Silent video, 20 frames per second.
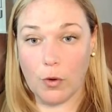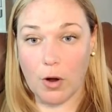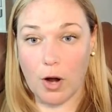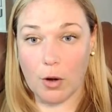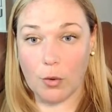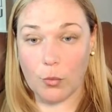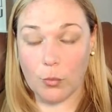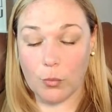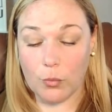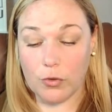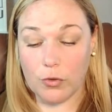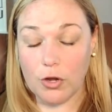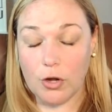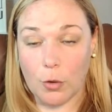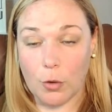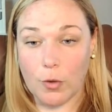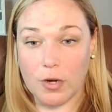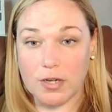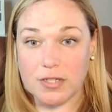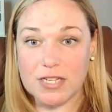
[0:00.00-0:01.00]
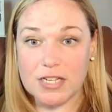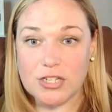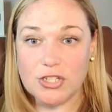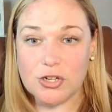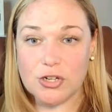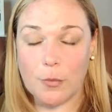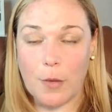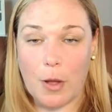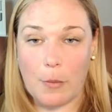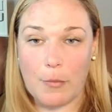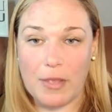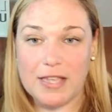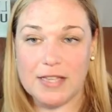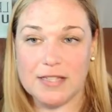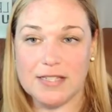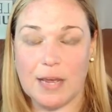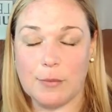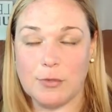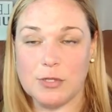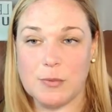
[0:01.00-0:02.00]
are, we're intentional about
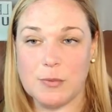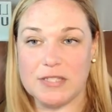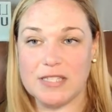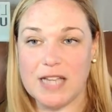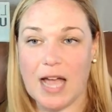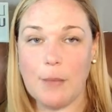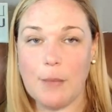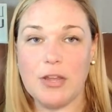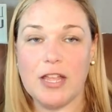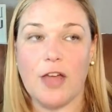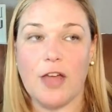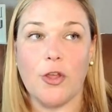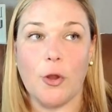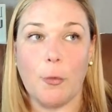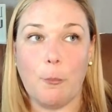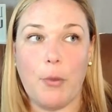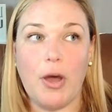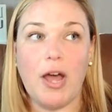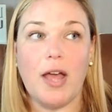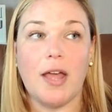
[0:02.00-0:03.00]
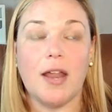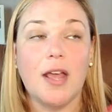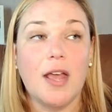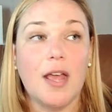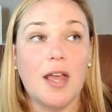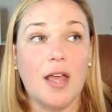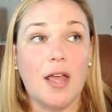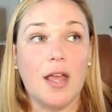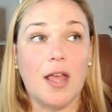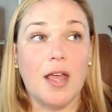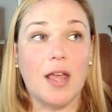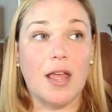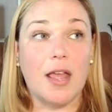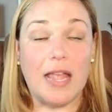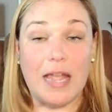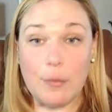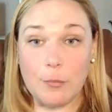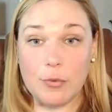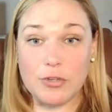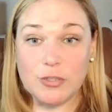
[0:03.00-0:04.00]
making time to spend time together, but
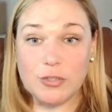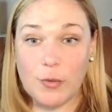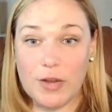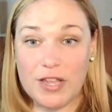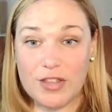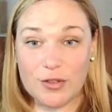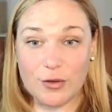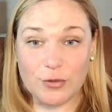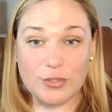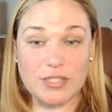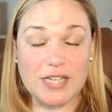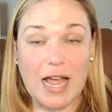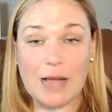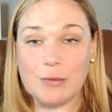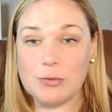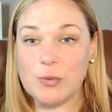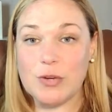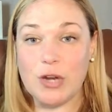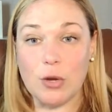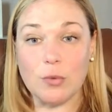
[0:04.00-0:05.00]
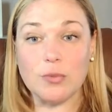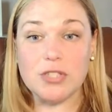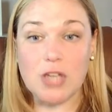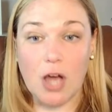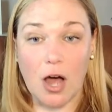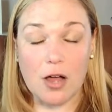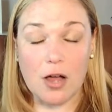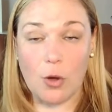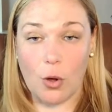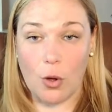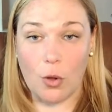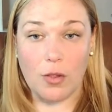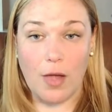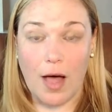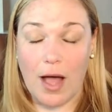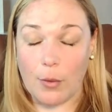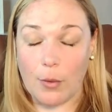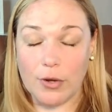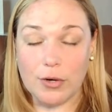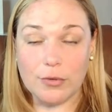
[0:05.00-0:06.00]
in between those times, we don't talk a whole
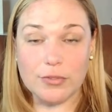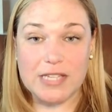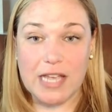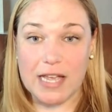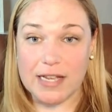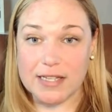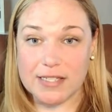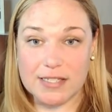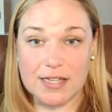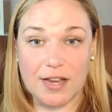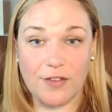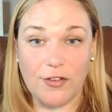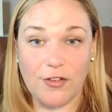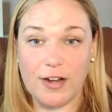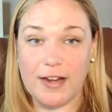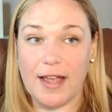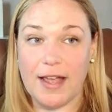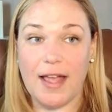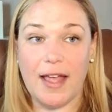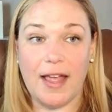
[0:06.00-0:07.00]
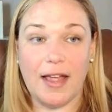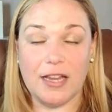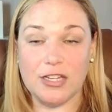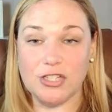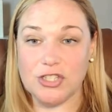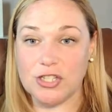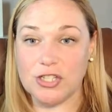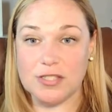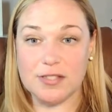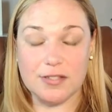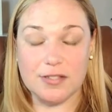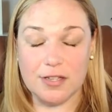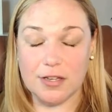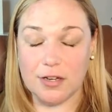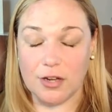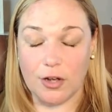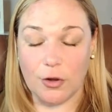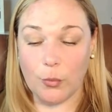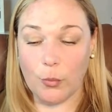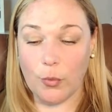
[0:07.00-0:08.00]
lot. We don't text every day. She's,
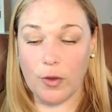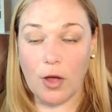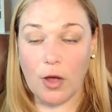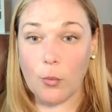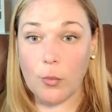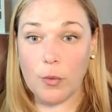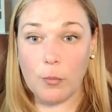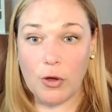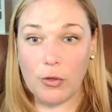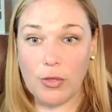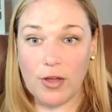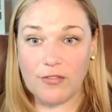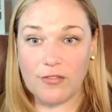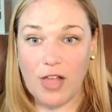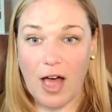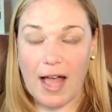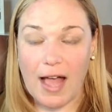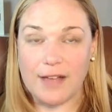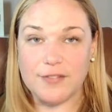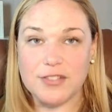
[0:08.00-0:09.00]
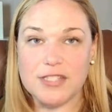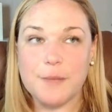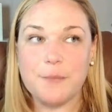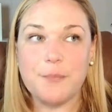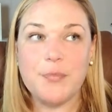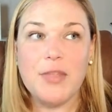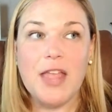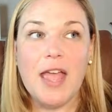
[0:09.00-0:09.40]
we both have lives.